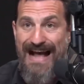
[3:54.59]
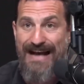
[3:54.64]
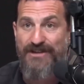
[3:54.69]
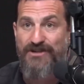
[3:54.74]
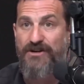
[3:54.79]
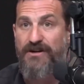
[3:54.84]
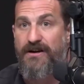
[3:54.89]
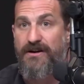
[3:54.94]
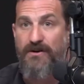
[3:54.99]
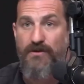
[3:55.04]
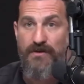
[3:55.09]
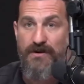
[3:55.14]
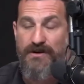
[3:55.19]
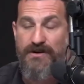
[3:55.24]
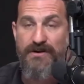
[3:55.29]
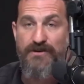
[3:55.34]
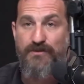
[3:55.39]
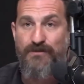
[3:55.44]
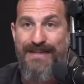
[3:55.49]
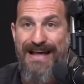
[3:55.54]
action in order
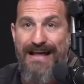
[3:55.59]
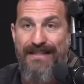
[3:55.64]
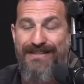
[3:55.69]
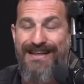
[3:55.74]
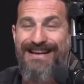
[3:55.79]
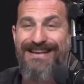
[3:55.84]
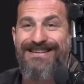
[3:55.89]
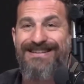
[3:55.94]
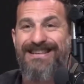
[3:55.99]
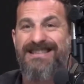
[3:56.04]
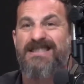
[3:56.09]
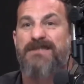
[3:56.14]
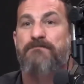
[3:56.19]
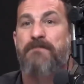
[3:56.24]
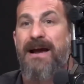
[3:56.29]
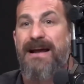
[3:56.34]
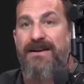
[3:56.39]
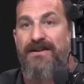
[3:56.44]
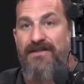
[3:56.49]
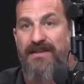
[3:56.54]
to do that thing
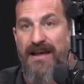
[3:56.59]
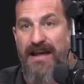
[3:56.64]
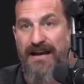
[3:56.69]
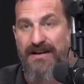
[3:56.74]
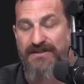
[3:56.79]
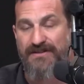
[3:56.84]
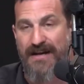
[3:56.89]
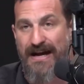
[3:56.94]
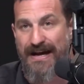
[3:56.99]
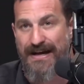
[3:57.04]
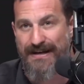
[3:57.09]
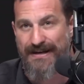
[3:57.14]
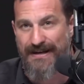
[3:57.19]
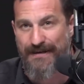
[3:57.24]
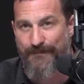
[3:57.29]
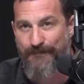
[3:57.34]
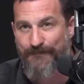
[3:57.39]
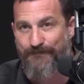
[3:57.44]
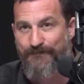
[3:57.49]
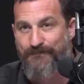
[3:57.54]
despite the
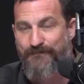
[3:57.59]
anxiety.